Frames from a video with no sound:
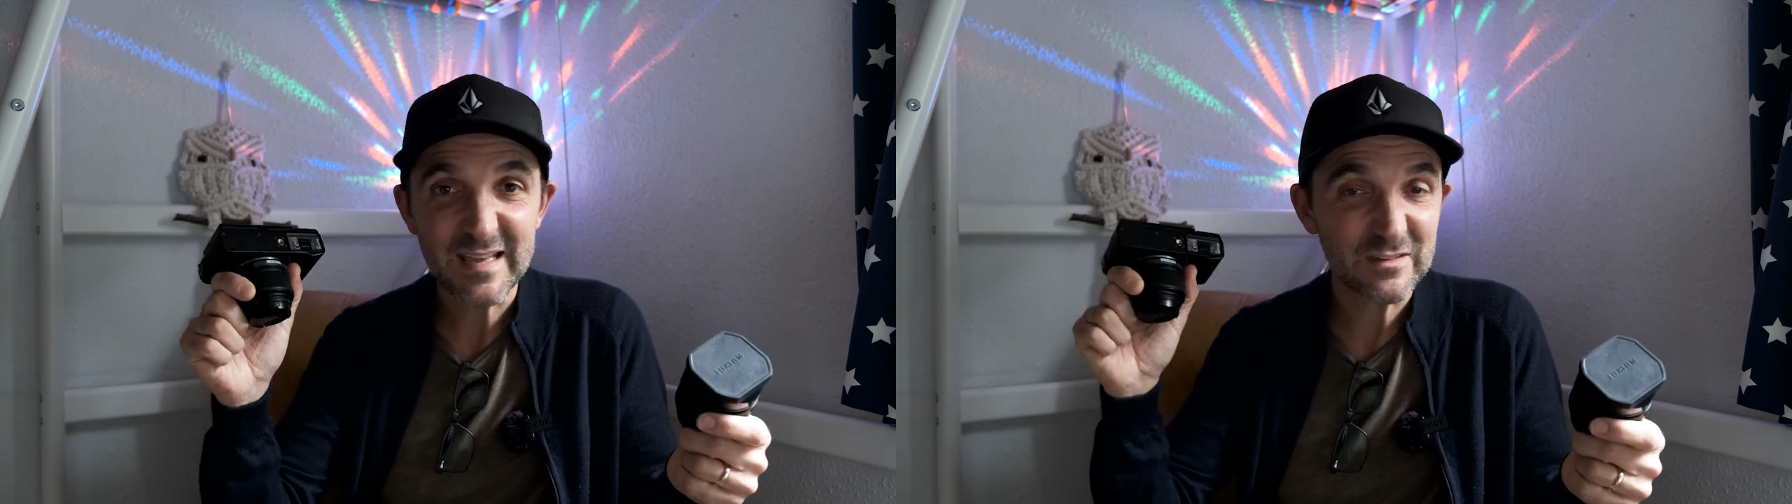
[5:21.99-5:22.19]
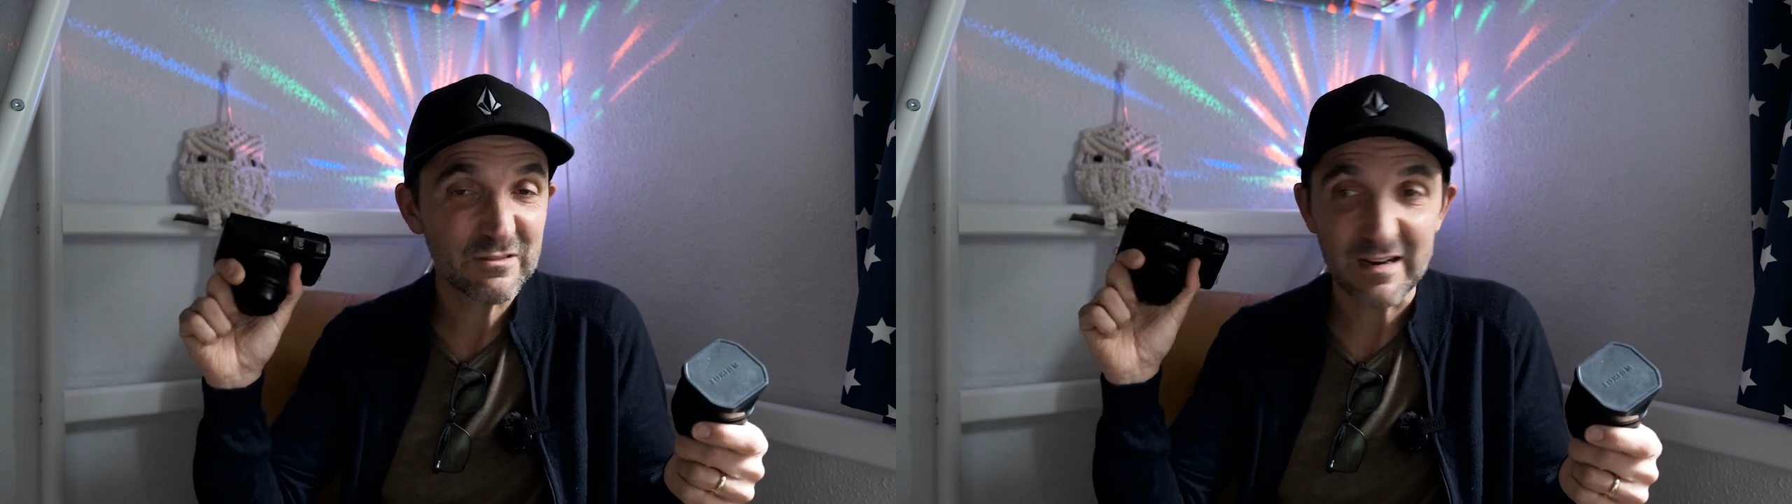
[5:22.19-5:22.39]

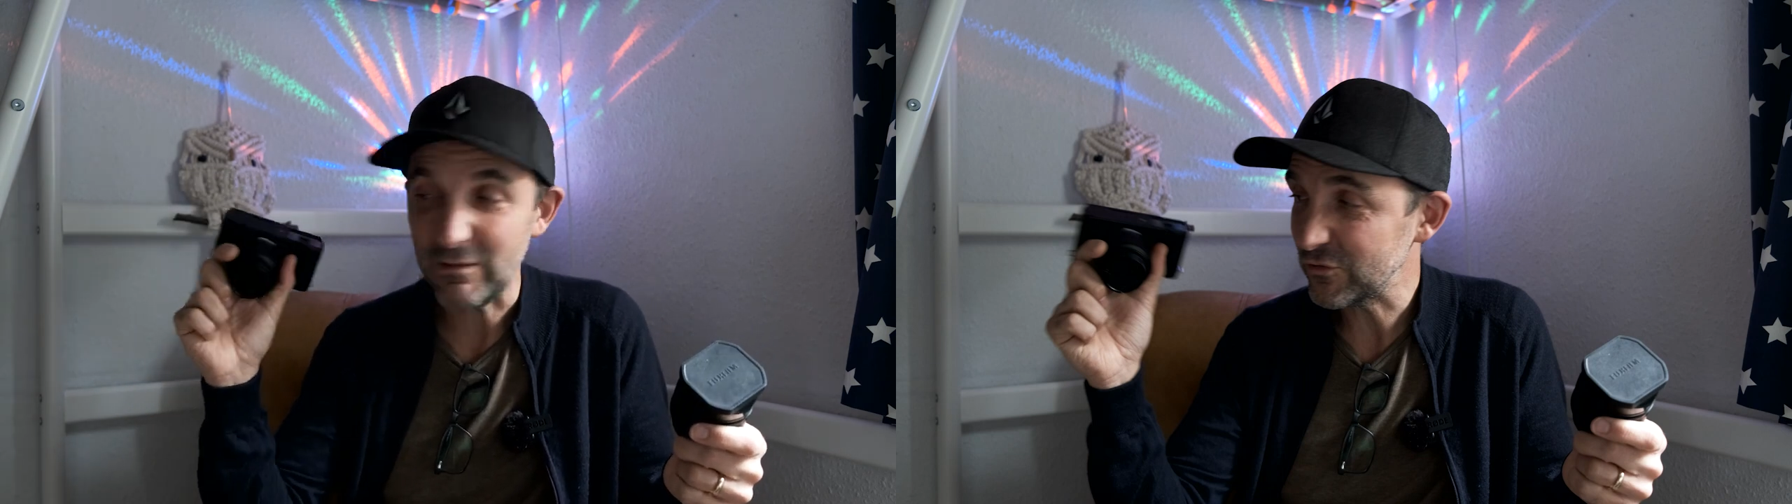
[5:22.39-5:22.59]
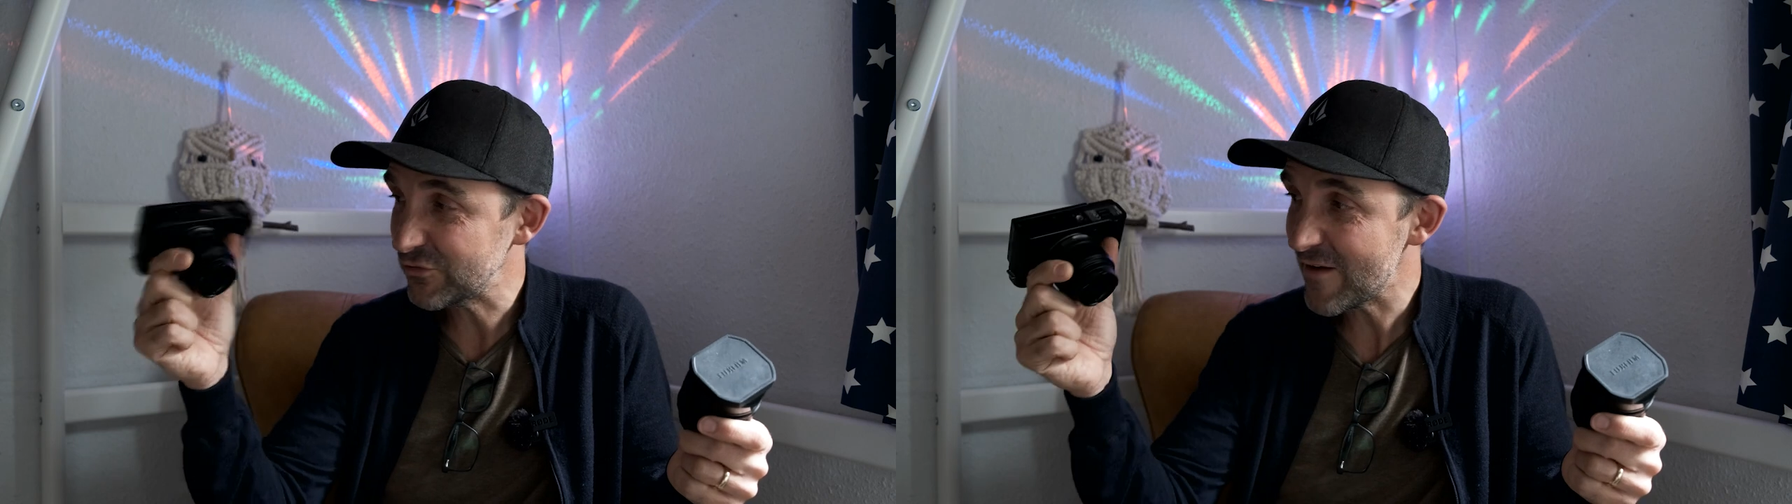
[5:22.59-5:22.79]
It's a great
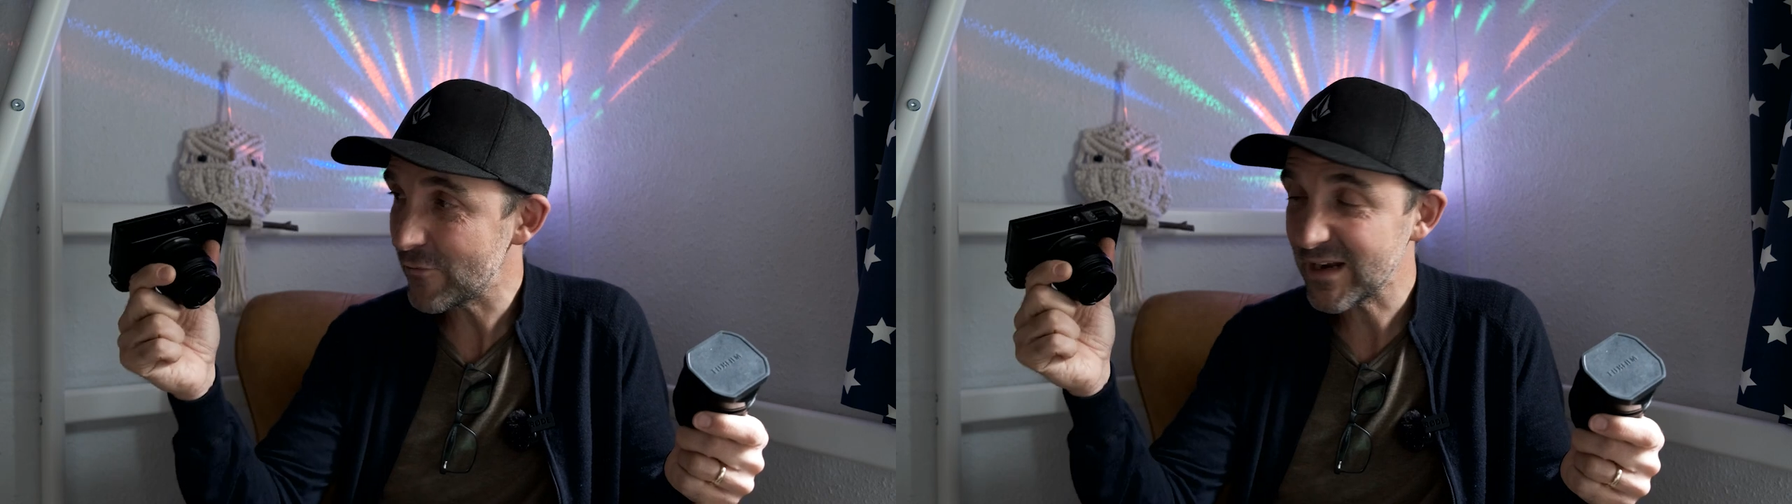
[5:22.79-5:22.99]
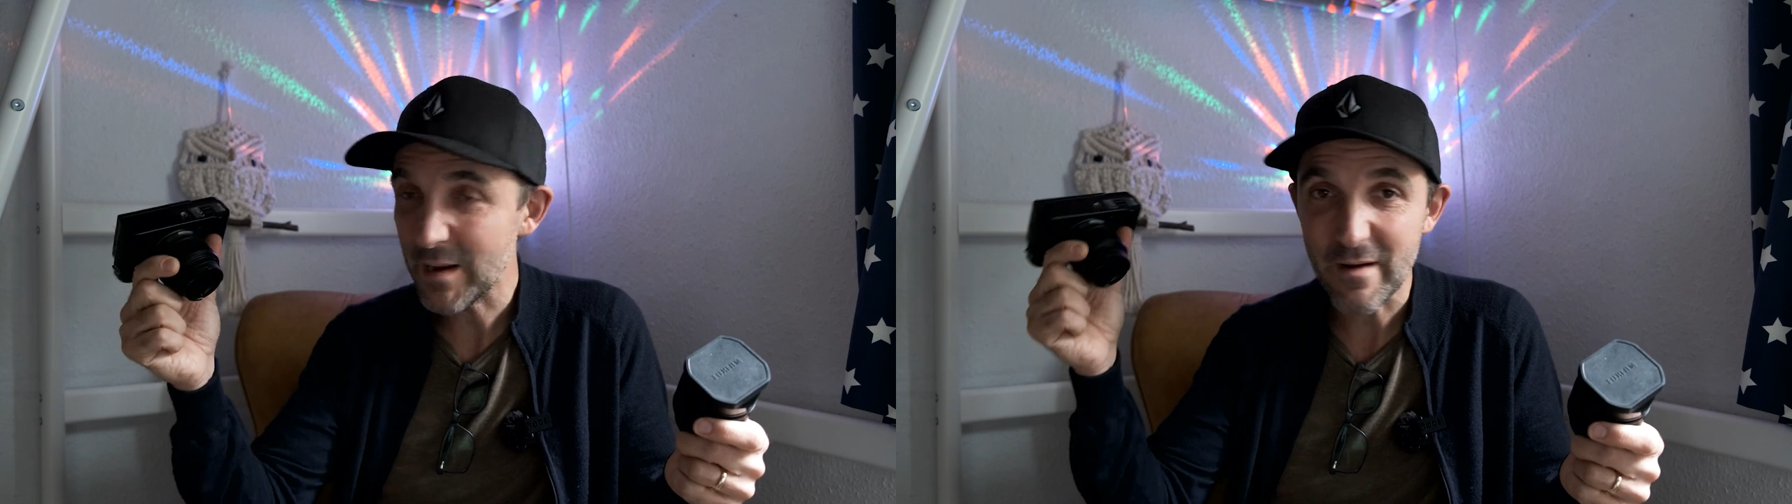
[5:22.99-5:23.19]
little
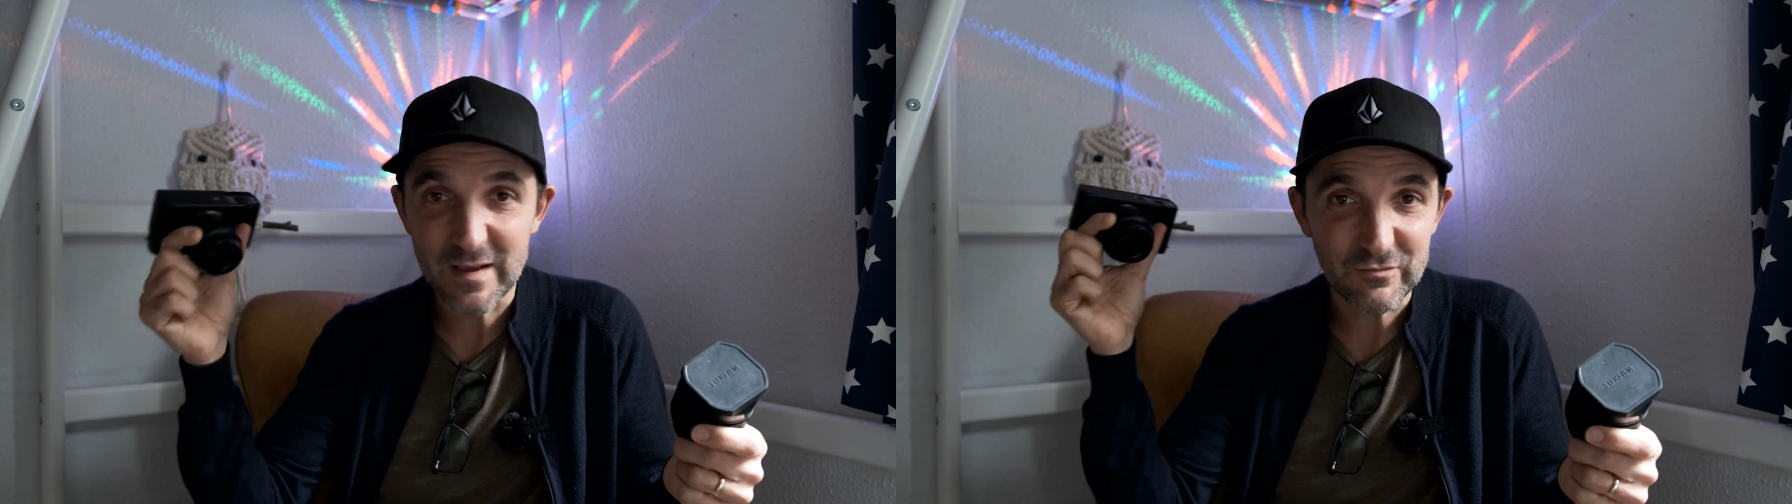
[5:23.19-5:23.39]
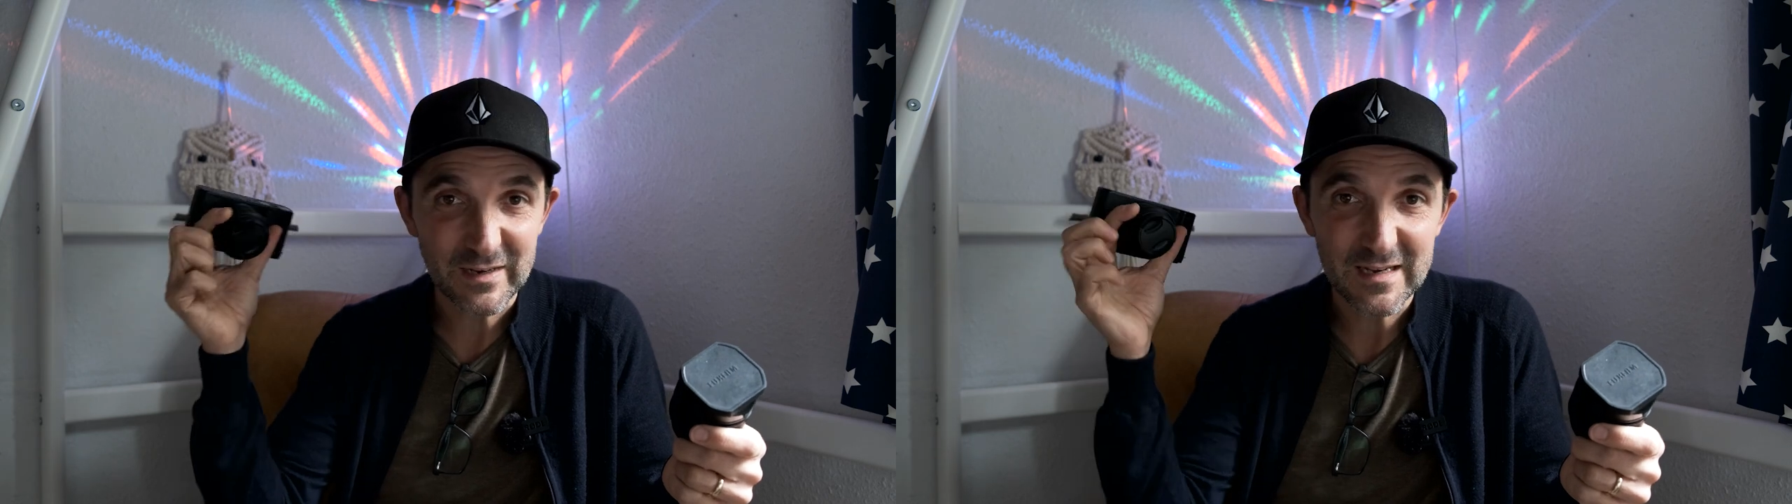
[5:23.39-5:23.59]
travel camera.
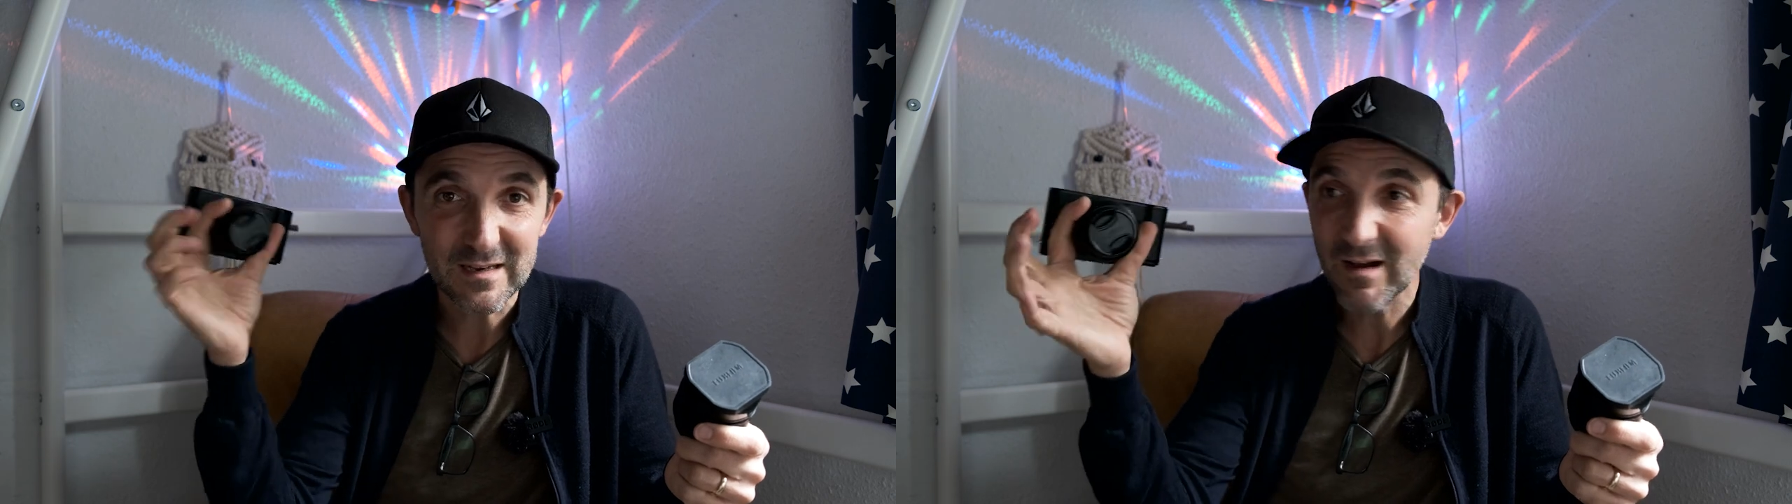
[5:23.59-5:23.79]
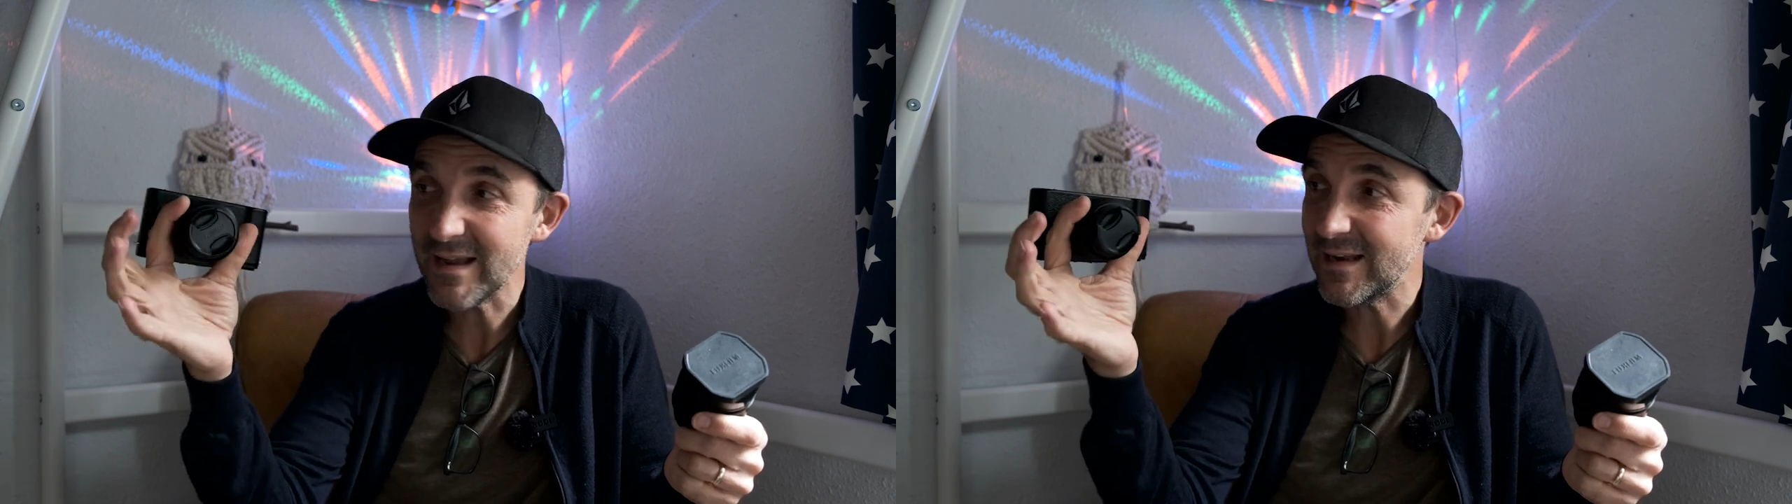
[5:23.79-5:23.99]
It's really
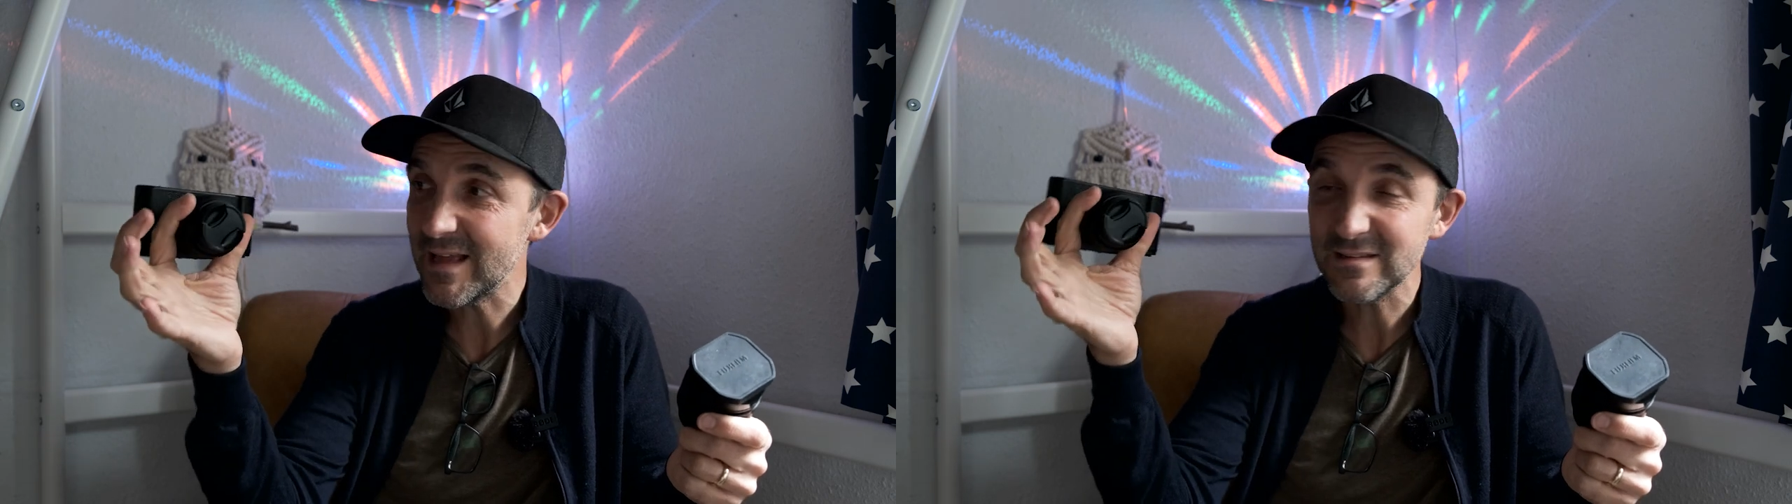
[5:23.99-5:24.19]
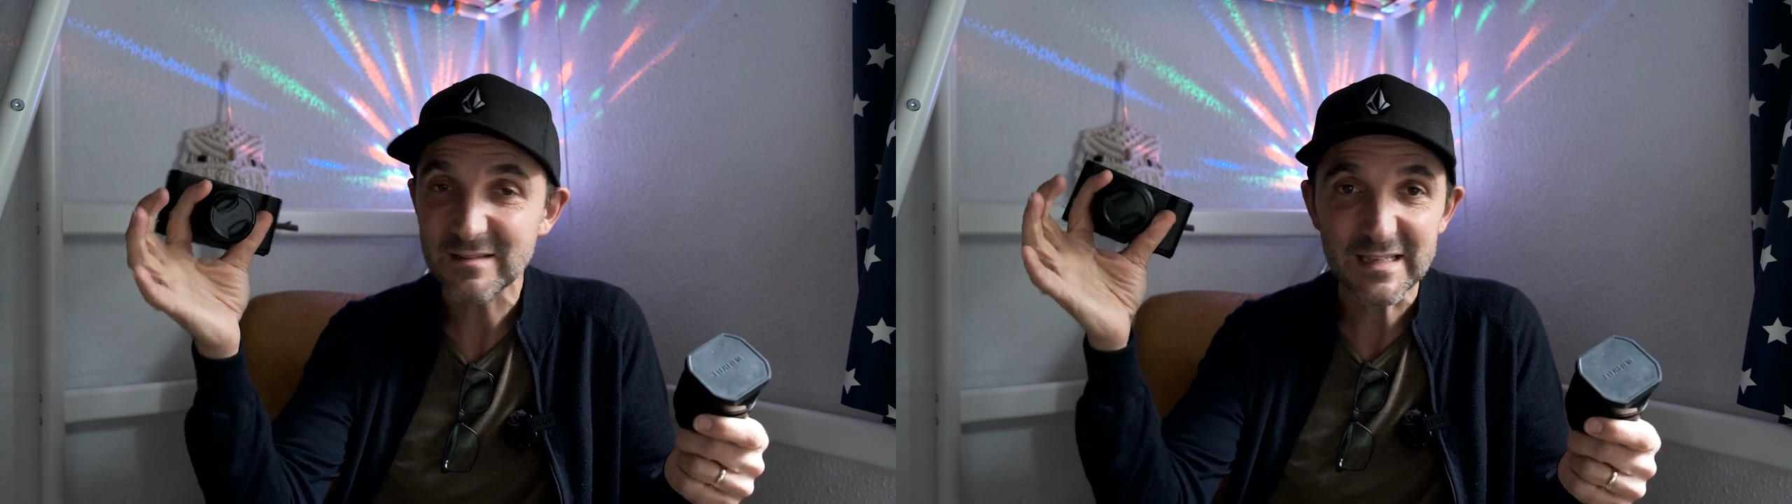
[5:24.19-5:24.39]
light lens.